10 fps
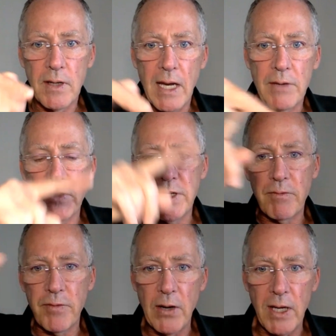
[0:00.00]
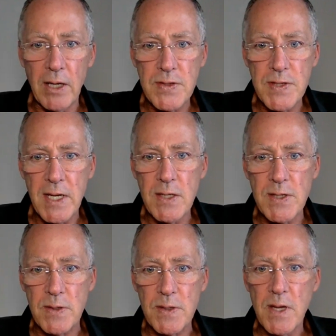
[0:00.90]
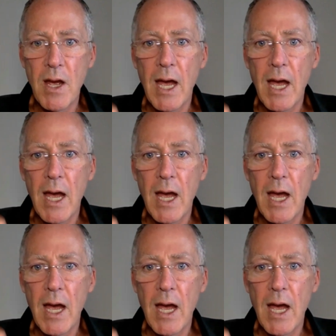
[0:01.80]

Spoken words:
at various seasons,